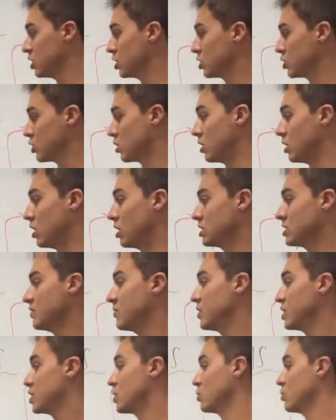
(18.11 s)
So the long
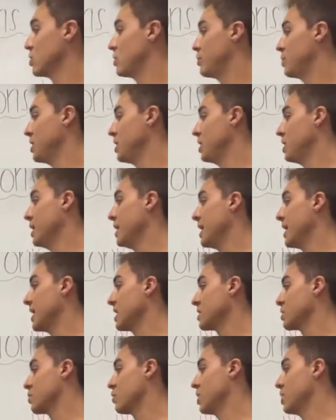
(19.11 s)
division would be
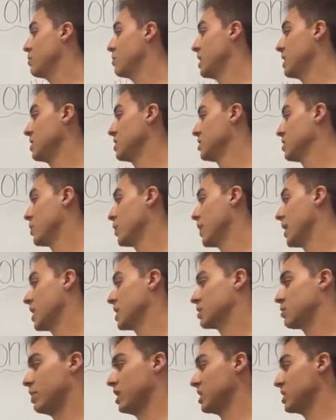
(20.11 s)
x squared minus
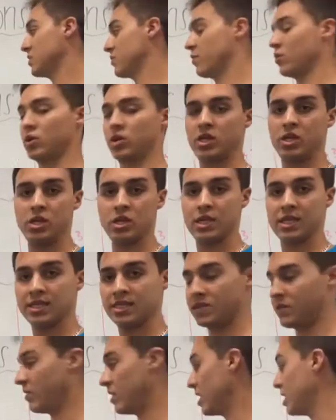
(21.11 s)
3x minus 40
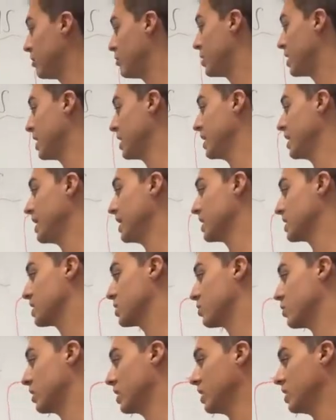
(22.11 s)
divided by x
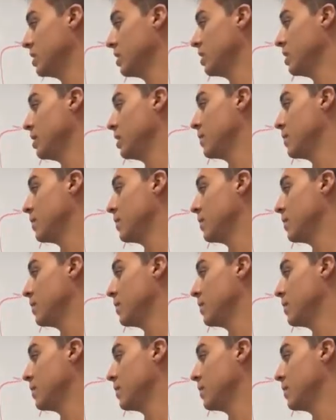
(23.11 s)
squared